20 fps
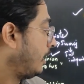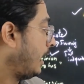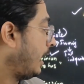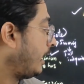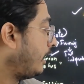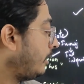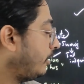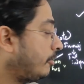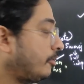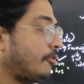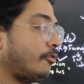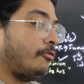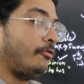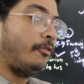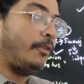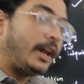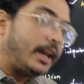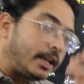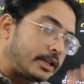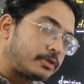and
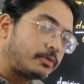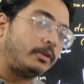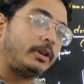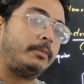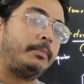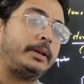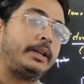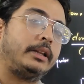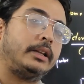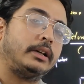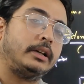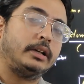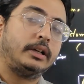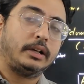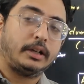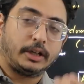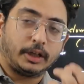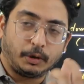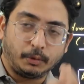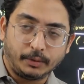village will be the
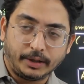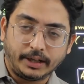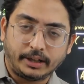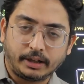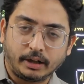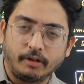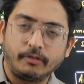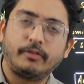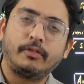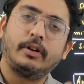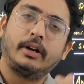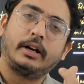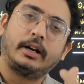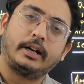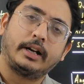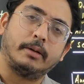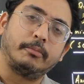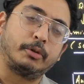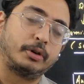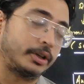unit of
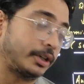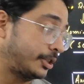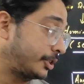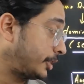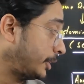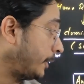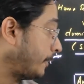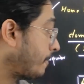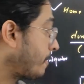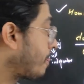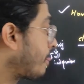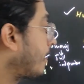democracy.